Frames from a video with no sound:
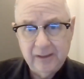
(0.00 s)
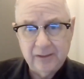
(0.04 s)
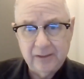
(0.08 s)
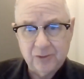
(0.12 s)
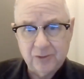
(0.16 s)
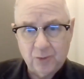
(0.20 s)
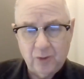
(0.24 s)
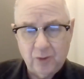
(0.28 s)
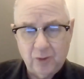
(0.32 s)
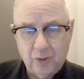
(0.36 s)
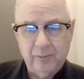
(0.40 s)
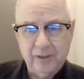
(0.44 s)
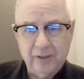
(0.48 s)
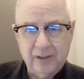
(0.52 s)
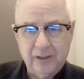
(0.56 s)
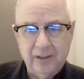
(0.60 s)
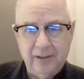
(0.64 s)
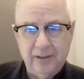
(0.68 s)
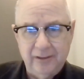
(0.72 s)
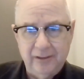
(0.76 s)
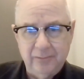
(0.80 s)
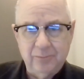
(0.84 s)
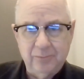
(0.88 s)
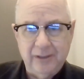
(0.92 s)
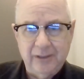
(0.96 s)
trauma can
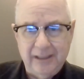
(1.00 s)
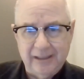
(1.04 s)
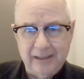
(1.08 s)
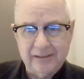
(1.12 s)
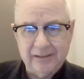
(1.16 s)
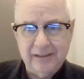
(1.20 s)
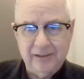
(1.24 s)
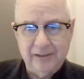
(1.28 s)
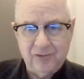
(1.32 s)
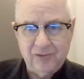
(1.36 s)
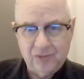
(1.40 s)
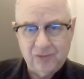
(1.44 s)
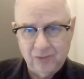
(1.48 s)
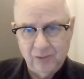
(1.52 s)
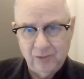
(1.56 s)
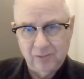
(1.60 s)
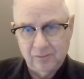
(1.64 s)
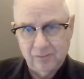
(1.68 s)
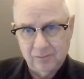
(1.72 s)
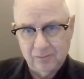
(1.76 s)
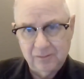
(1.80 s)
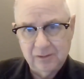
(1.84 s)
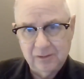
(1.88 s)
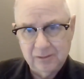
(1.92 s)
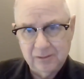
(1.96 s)
impact a
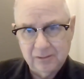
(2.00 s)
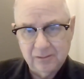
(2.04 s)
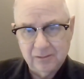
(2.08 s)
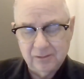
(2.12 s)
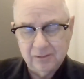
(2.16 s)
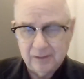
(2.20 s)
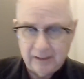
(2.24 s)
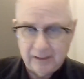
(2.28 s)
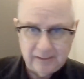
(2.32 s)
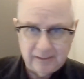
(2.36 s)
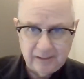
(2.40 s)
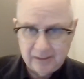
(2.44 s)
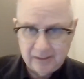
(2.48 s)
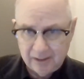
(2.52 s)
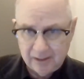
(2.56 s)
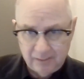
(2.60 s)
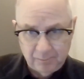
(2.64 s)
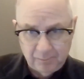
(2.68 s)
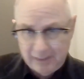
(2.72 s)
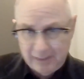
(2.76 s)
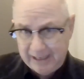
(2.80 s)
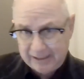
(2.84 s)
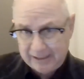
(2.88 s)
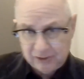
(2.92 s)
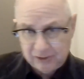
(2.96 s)
student, and it
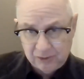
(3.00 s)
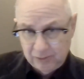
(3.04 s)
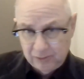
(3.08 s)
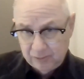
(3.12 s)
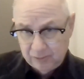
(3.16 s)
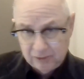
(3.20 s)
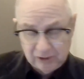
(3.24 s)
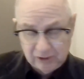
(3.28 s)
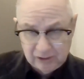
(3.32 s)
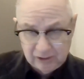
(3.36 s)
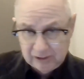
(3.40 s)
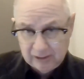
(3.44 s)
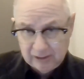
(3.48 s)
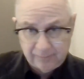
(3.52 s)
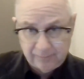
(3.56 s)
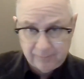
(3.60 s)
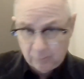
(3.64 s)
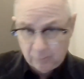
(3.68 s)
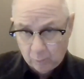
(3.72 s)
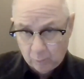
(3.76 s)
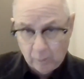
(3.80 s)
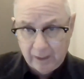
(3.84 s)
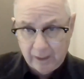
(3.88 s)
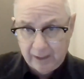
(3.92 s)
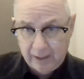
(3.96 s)
impacts students in
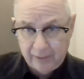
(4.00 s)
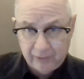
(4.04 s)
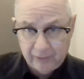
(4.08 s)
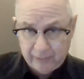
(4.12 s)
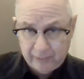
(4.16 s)
different ways.